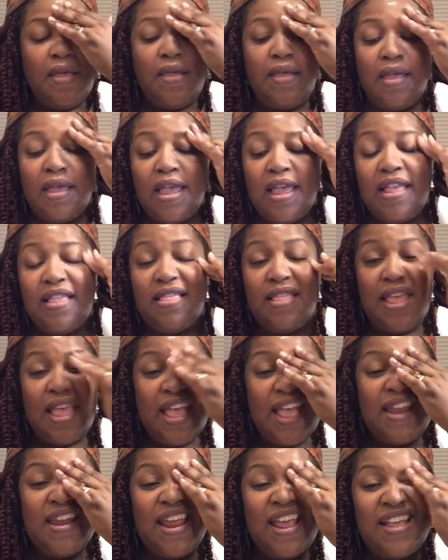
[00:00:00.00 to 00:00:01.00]
And
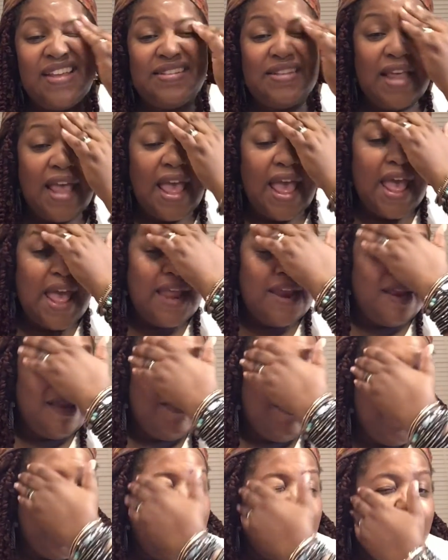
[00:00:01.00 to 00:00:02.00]
then, as an
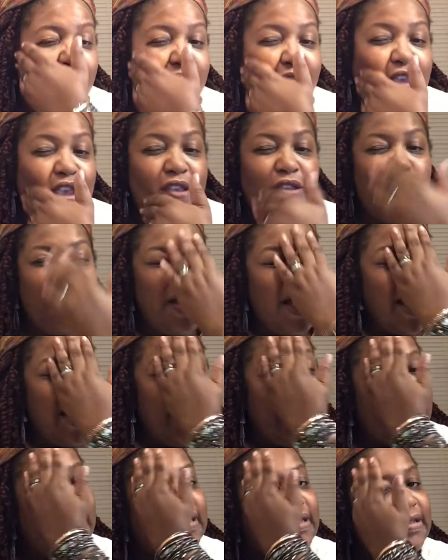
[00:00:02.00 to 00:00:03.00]
added benefit, you
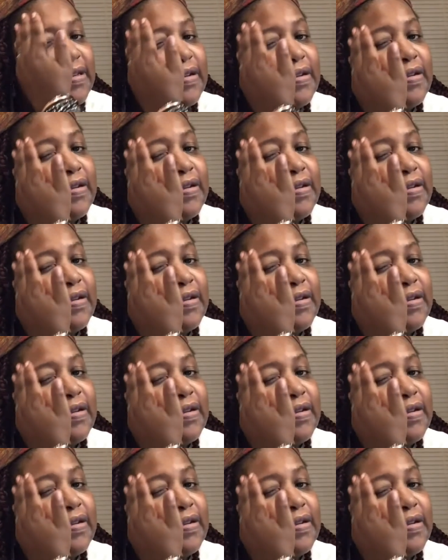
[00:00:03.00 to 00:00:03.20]
guys,